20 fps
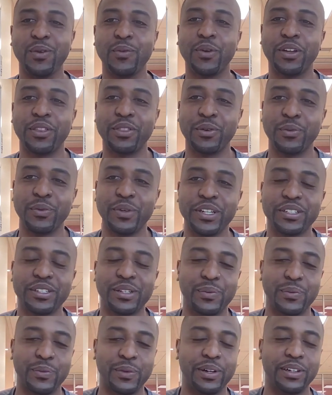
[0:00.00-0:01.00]
one of the
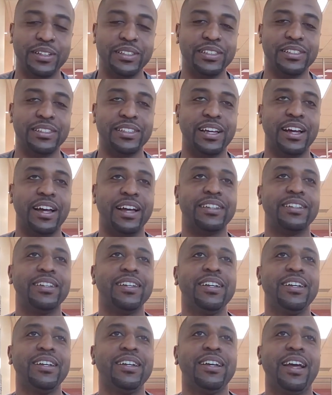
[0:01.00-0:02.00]
recent ones that
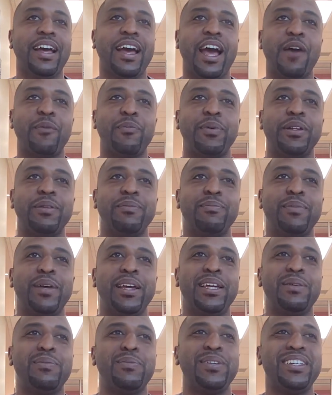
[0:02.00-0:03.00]
happened,
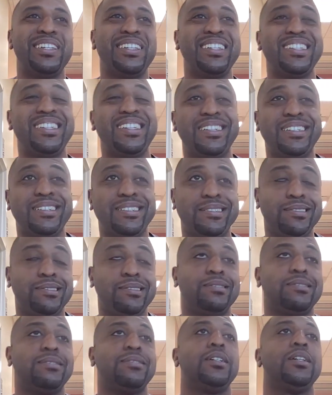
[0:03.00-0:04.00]
maybe
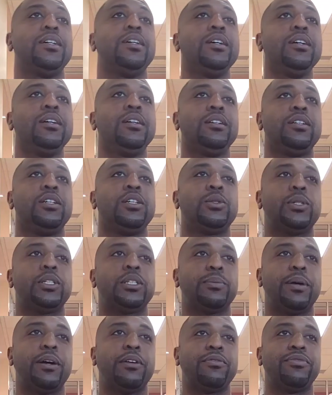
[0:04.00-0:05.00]
this
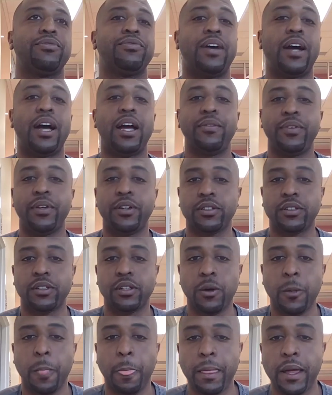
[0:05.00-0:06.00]
was about 5 years
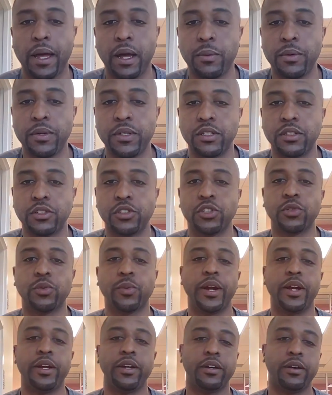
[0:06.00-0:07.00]
ago. I was a
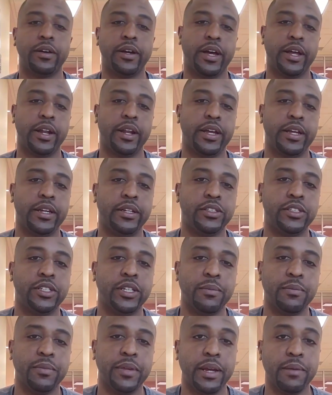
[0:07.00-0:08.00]
trainer at a
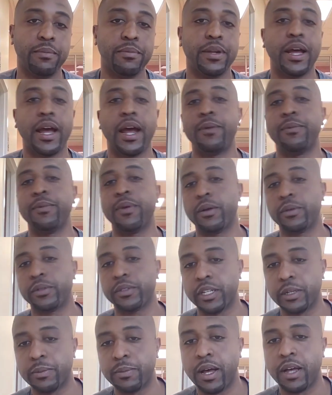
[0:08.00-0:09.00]
gym named Nine
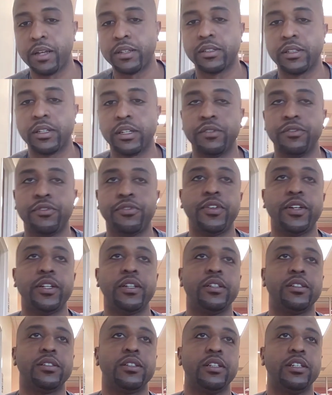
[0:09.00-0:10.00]
Round Kickboxing and
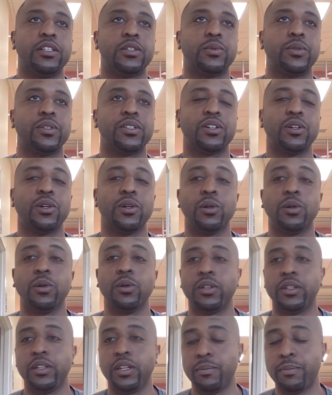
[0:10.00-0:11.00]
Fitness, and this was
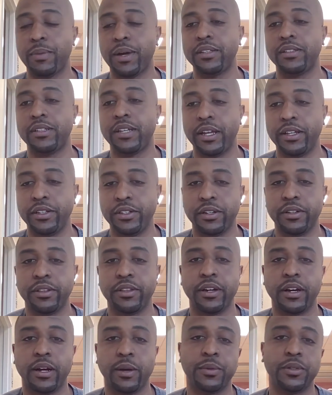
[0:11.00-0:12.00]
early in my tenure
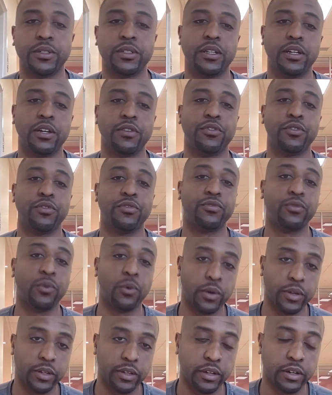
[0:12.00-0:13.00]
there. I was there for
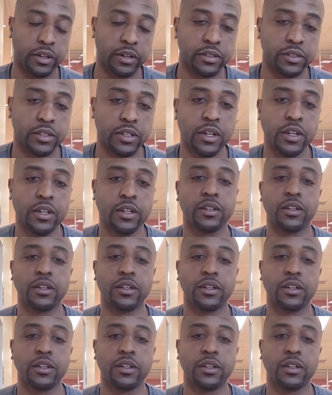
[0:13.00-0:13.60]
4 years,